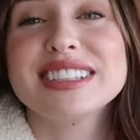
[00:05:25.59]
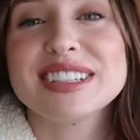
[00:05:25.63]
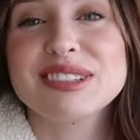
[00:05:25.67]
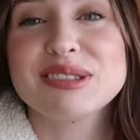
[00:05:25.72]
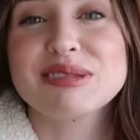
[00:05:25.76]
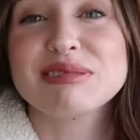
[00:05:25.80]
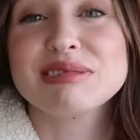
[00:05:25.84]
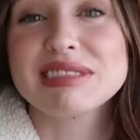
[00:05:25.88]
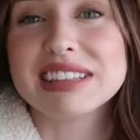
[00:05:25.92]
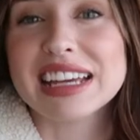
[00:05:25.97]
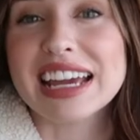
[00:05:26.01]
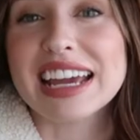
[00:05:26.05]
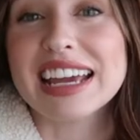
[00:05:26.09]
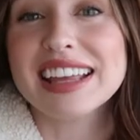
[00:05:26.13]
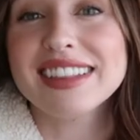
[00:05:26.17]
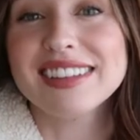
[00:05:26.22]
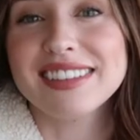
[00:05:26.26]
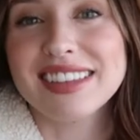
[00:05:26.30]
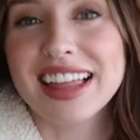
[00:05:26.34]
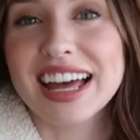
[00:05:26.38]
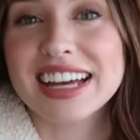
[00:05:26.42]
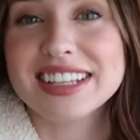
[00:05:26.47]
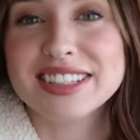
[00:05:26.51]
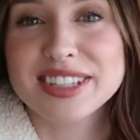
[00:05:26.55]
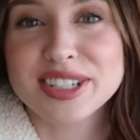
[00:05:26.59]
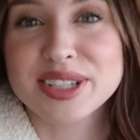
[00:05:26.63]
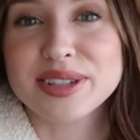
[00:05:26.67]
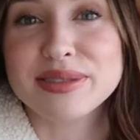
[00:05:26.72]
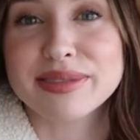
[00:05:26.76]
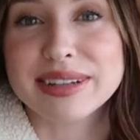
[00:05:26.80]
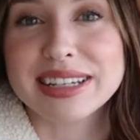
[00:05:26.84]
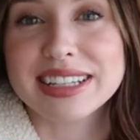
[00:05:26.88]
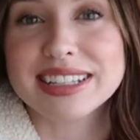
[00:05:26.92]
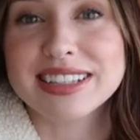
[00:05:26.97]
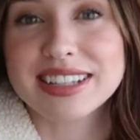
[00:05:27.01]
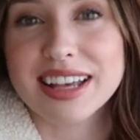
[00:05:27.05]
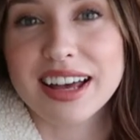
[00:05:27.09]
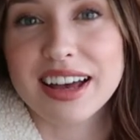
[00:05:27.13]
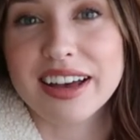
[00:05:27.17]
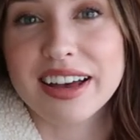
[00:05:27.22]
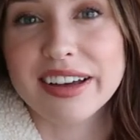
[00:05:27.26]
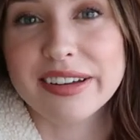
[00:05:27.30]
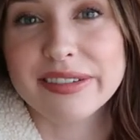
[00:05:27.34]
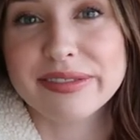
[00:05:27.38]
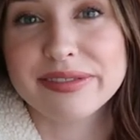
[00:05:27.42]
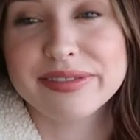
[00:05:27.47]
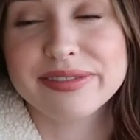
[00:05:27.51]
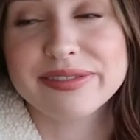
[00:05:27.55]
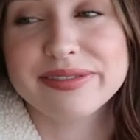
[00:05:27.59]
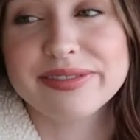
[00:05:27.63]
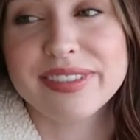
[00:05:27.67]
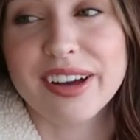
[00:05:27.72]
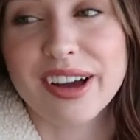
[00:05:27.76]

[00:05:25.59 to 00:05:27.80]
single day the last 2 weeks of